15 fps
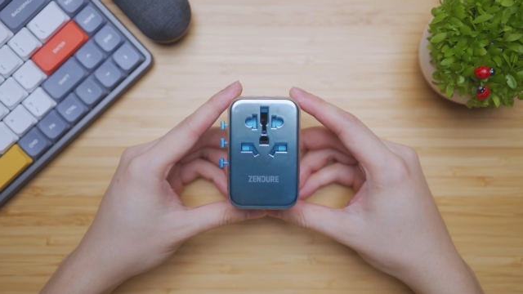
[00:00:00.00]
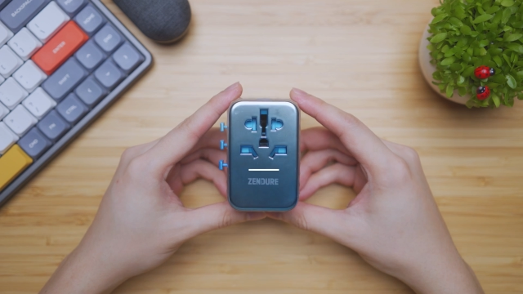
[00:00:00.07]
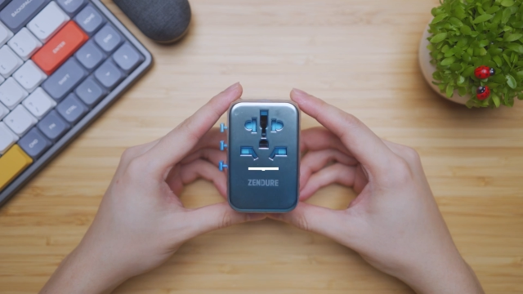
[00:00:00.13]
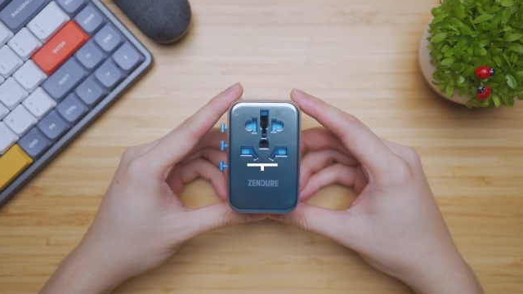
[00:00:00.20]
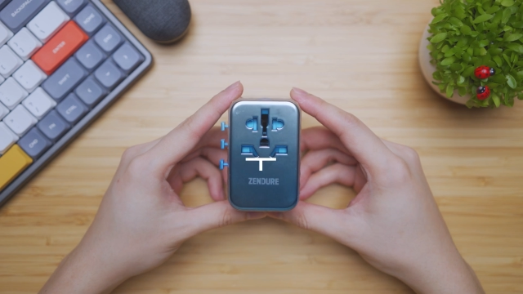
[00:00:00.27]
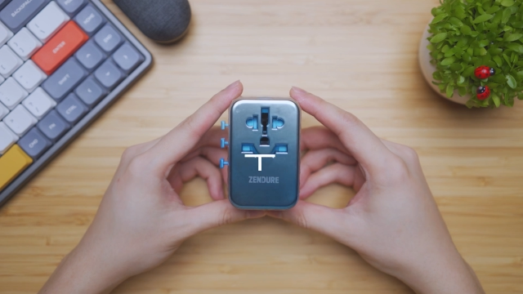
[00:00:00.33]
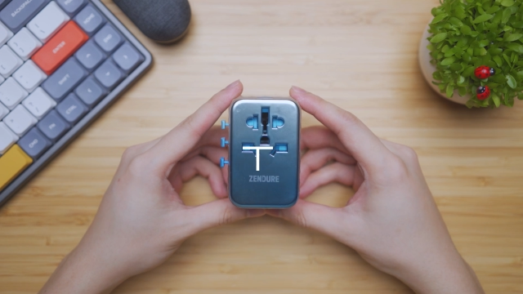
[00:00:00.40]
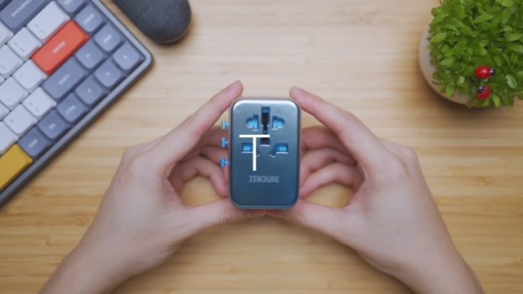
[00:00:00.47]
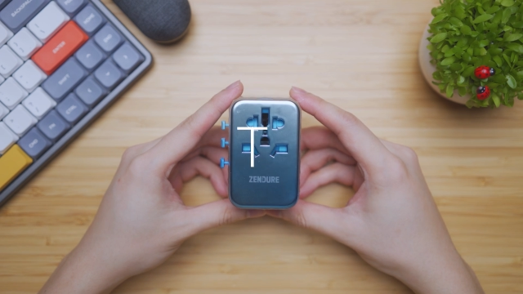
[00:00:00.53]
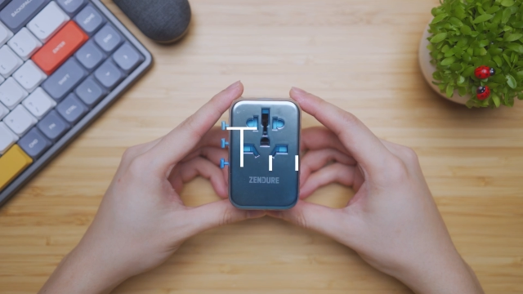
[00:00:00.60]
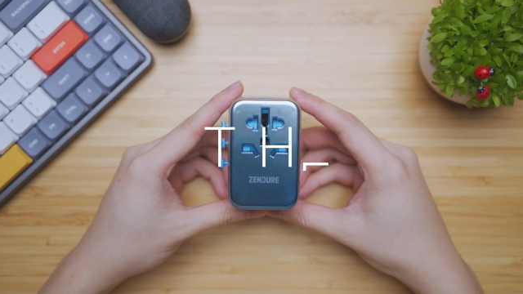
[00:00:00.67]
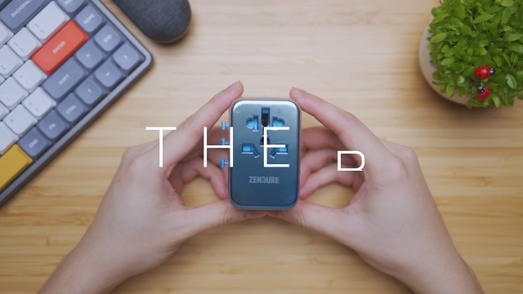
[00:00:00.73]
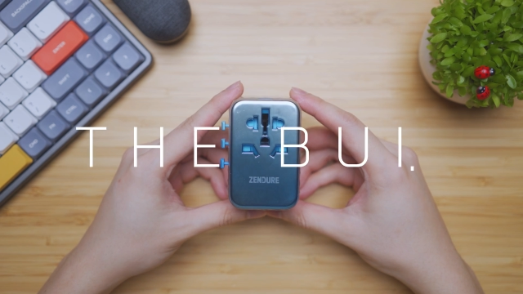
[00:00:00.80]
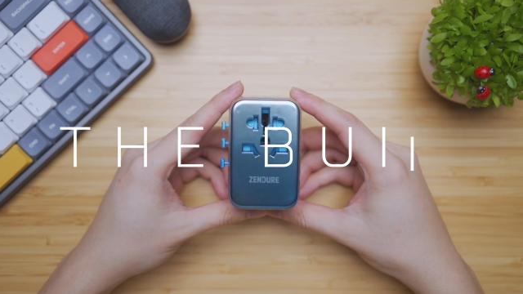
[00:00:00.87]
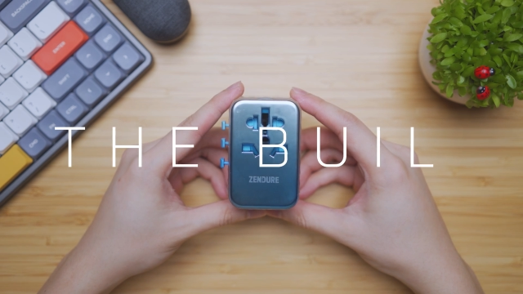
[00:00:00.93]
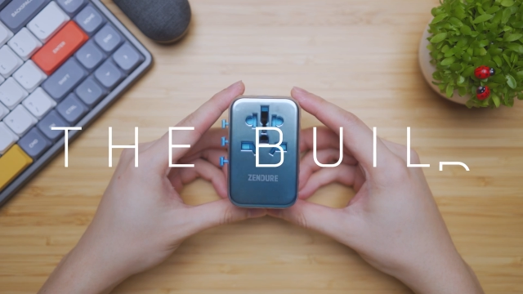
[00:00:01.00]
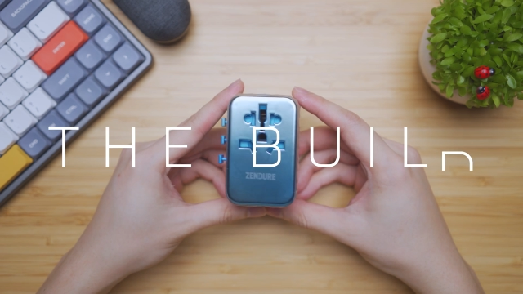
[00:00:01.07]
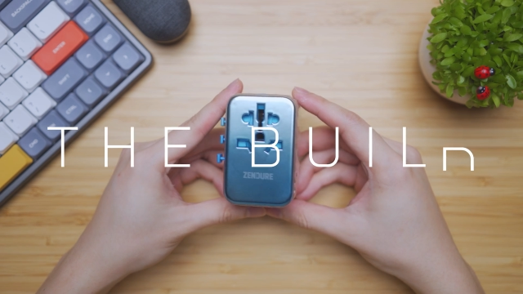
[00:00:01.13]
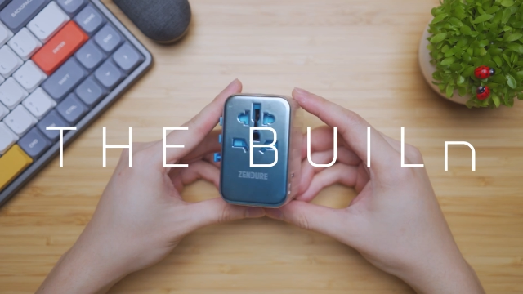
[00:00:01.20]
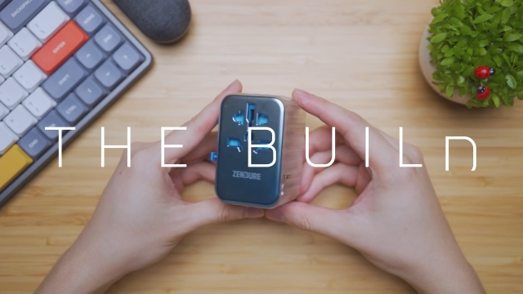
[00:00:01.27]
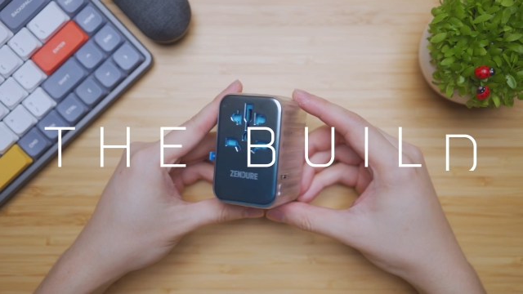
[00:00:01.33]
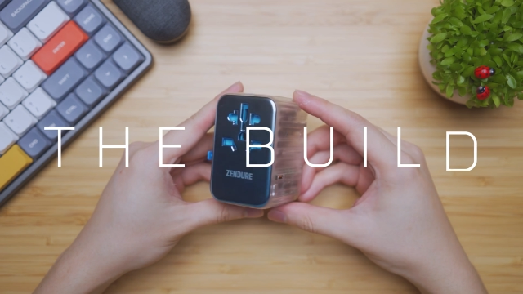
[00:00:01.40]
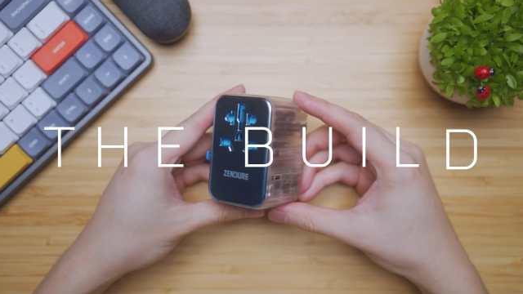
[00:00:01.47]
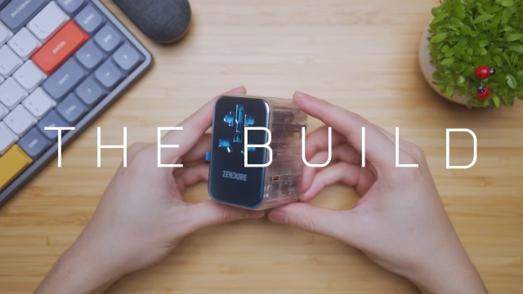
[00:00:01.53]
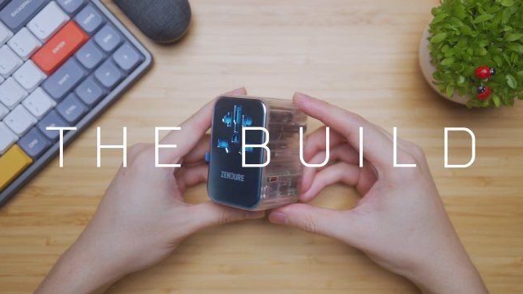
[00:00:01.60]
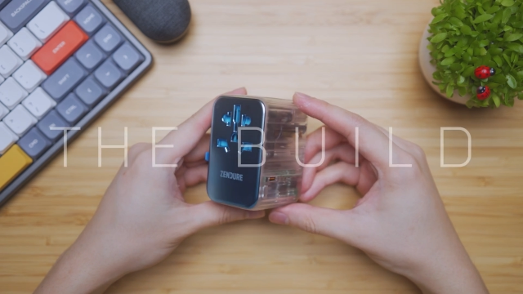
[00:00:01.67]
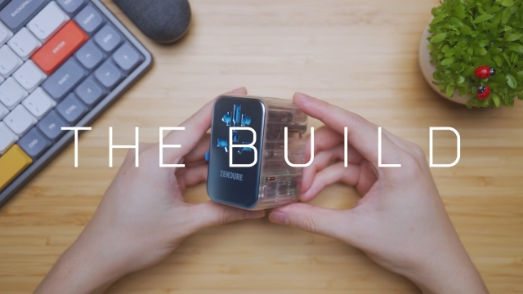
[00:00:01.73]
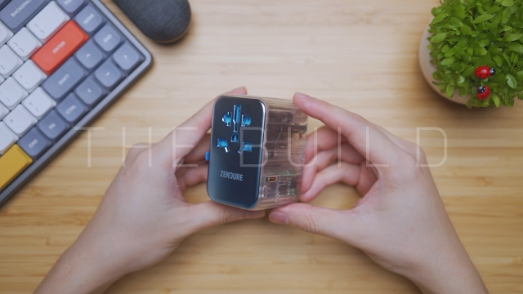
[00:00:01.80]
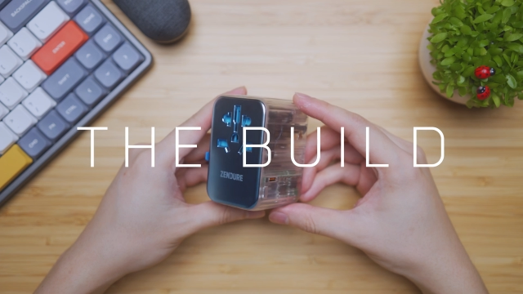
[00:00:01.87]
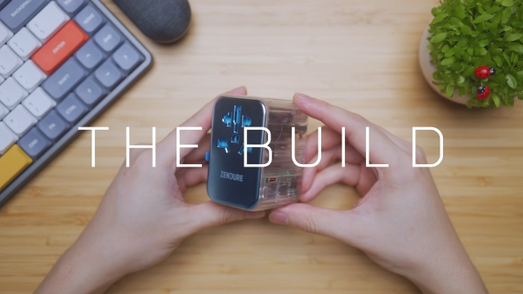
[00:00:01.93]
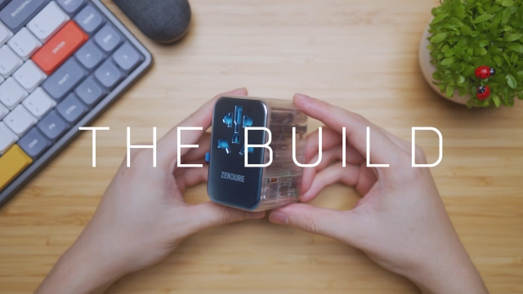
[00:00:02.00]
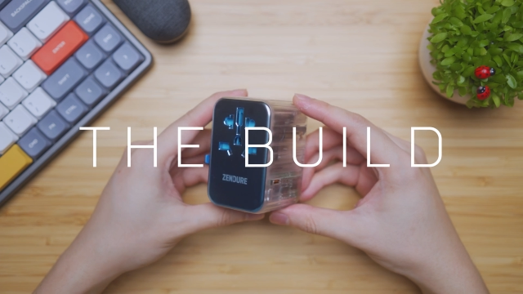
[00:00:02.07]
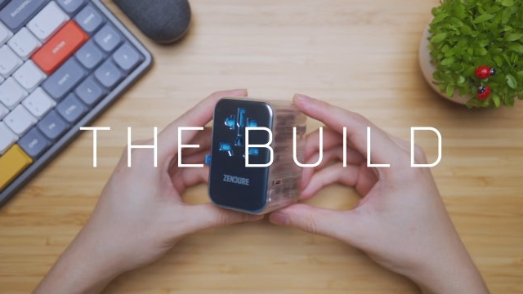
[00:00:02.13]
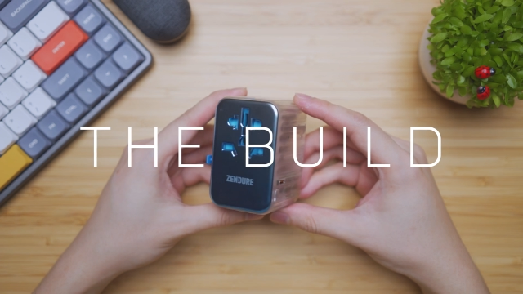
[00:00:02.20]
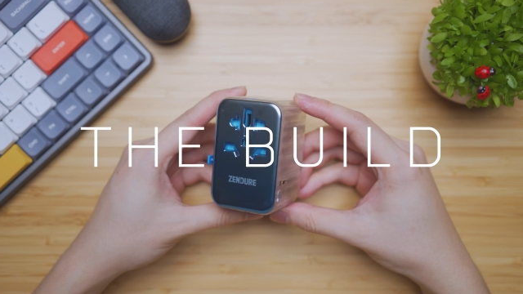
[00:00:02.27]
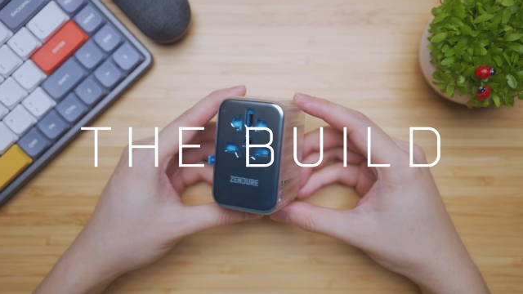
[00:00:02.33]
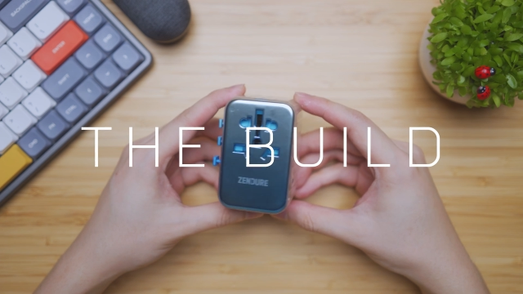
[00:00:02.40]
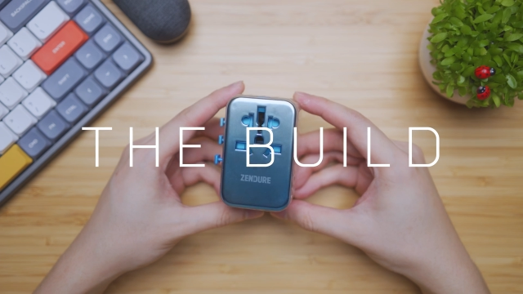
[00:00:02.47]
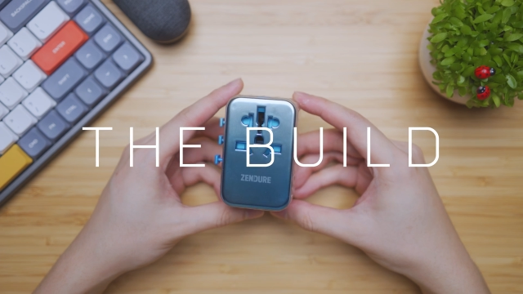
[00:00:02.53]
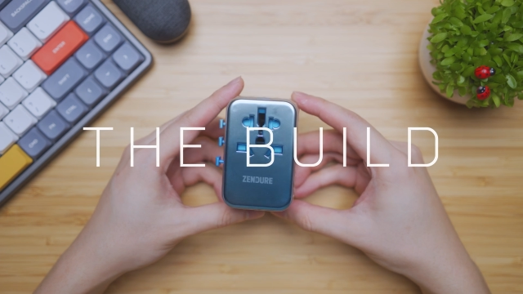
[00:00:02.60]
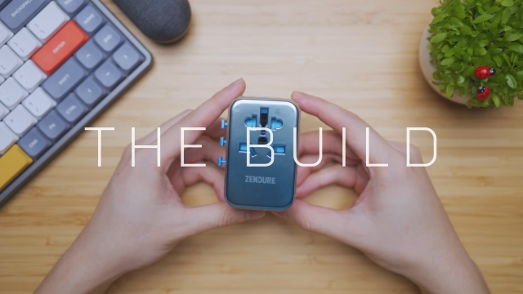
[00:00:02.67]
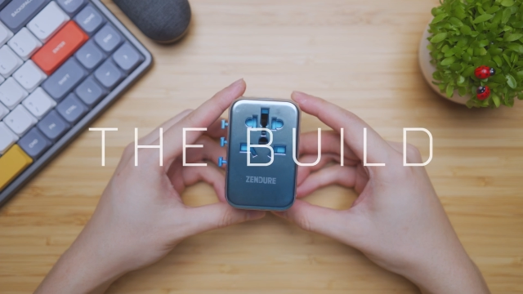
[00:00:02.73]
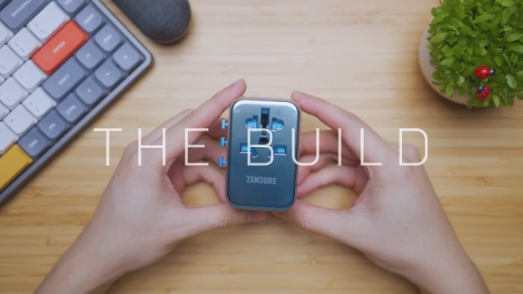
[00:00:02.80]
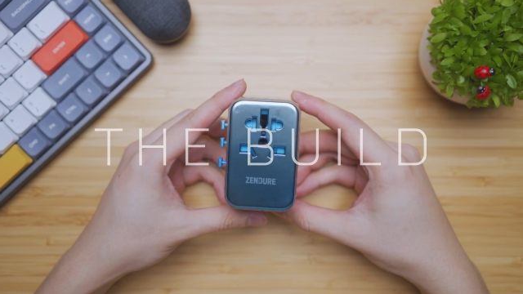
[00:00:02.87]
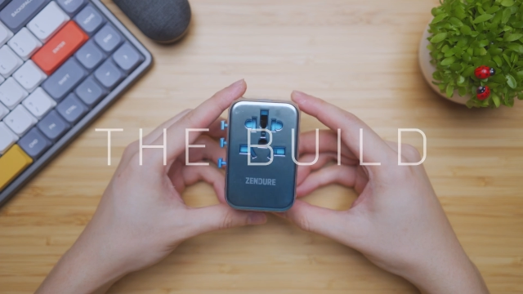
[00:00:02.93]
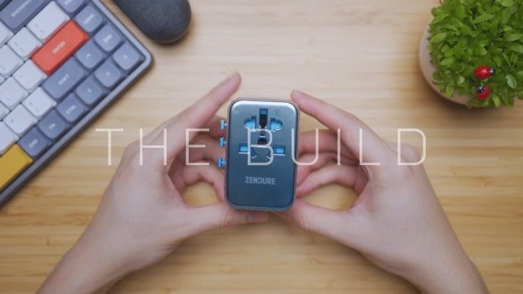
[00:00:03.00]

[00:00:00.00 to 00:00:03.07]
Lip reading: [unreadable: no face in view]